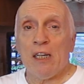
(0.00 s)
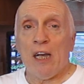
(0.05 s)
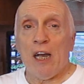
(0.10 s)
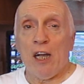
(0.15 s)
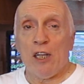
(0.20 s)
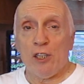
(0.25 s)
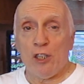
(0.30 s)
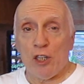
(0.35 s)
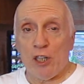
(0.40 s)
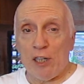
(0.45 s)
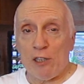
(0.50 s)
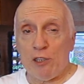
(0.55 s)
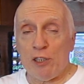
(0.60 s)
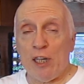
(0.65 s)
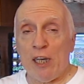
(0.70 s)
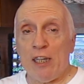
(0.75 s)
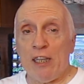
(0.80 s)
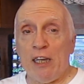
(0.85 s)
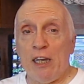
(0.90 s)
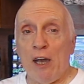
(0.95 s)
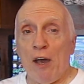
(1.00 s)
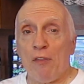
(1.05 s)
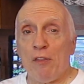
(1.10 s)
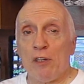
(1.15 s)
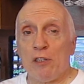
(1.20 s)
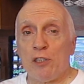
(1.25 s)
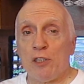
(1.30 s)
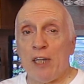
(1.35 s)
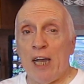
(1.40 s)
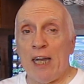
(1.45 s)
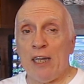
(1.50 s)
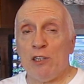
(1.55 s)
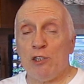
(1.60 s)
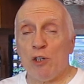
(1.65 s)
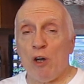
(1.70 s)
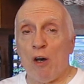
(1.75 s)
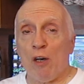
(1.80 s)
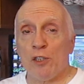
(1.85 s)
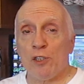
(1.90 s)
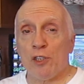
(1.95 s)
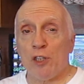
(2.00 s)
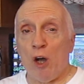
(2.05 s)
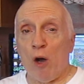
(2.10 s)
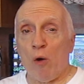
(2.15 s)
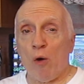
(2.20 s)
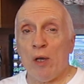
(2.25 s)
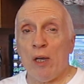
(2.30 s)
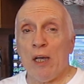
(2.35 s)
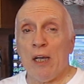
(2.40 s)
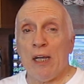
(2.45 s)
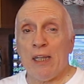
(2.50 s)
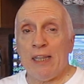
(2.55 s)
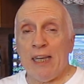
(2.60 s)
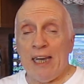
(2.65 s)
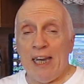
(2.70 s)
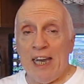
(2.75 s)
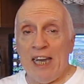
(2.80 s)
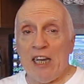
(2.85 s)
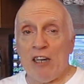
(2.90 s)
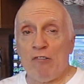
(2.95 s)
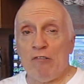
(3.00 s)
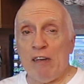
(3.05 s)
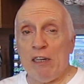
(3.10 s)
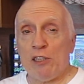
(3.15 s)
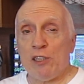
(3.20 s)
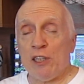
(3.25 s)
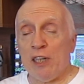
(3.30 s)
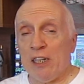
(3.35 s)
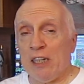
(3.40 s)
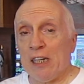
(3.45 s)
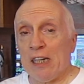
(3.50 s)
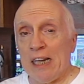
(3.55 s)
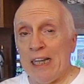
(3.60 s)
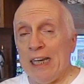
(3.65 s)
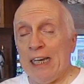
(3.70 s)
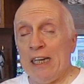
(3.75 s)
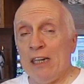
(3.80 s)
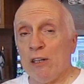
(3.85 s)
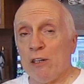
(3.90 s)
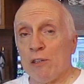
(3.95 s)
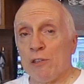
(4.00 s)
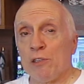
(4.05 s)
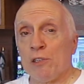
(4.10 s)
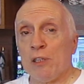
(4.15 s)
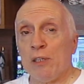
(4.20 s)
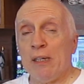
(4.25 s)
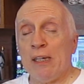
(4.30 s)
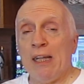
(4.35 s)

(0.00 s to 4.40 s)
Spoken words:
And you can see in the other states also the increase in illegals.